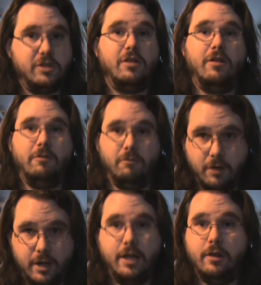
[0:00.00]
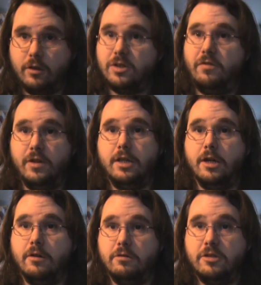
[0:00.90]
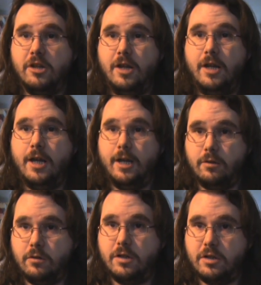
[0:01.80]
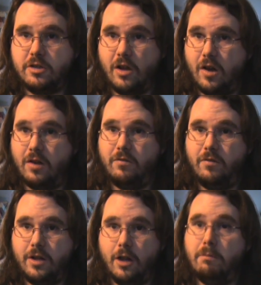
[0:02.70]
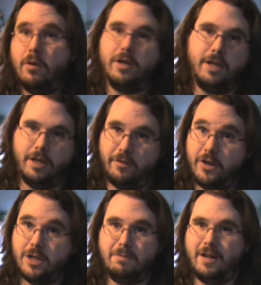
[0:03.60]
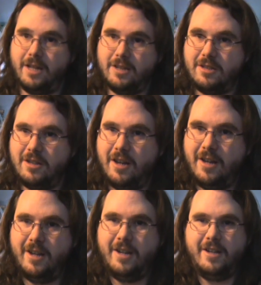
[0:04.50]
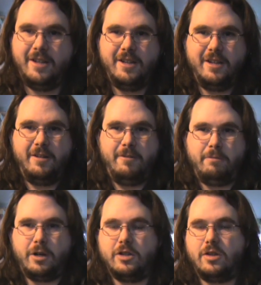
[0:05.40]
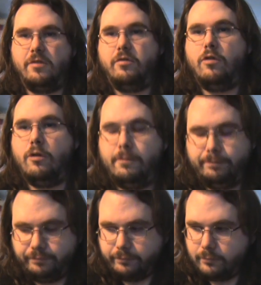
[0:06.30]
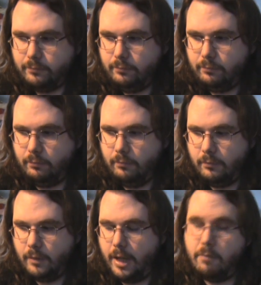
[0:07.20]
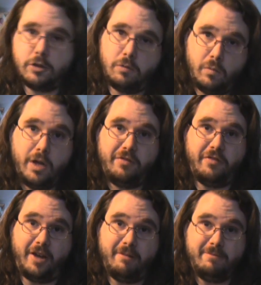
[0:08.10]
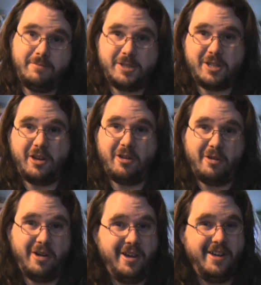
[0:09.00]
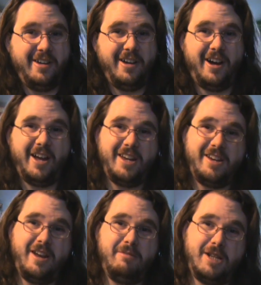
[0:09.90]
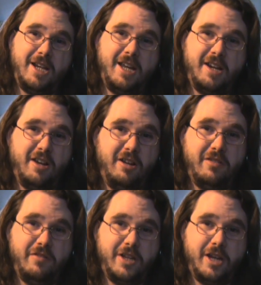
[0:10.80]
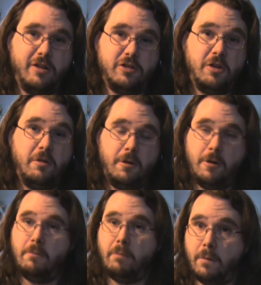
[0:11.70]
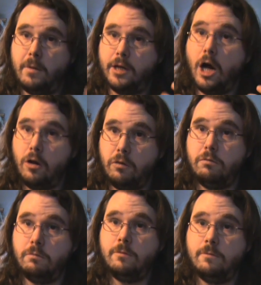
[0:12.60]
of videos in order to start video blogging in the first place, because I thought it was worth it. So I ended up deleting a load of videos by my own